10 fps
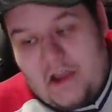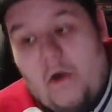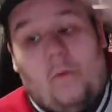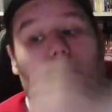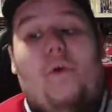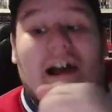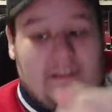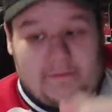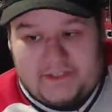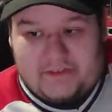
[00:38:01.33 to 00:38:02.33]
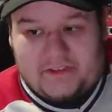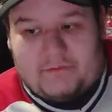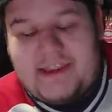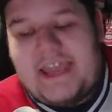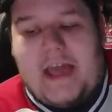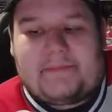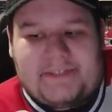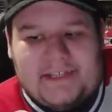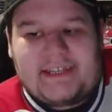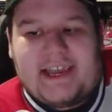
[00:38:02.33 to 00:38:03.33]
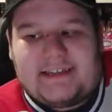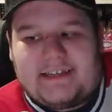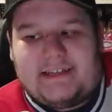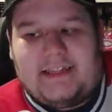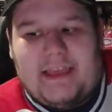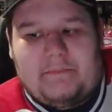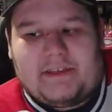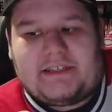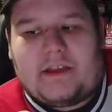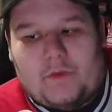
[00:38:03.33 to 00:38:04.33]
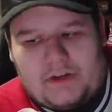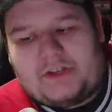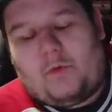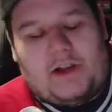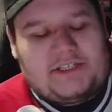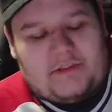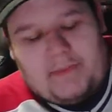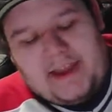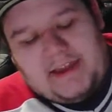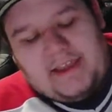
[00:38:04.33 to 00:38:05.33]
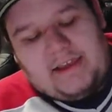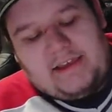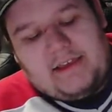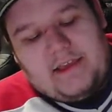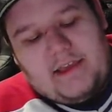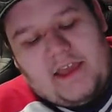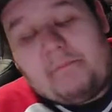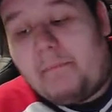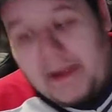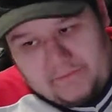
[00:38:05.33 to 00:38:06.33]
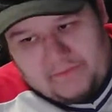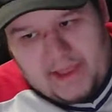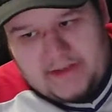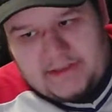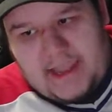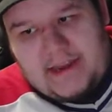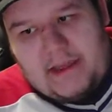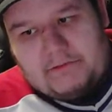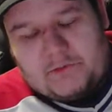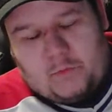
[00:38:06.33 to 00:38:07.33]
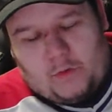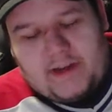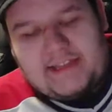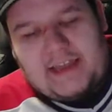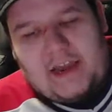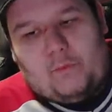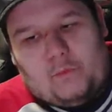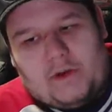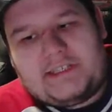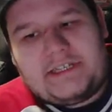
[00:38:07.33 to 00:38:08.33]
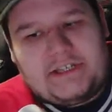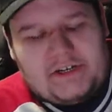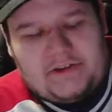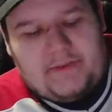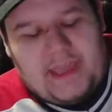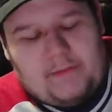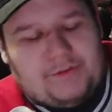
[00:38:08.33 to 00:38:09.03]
while I was doing the recap. Sunday, I did it late because I wanted to watch the Mania main event, and I was worried that I wasn't going to be able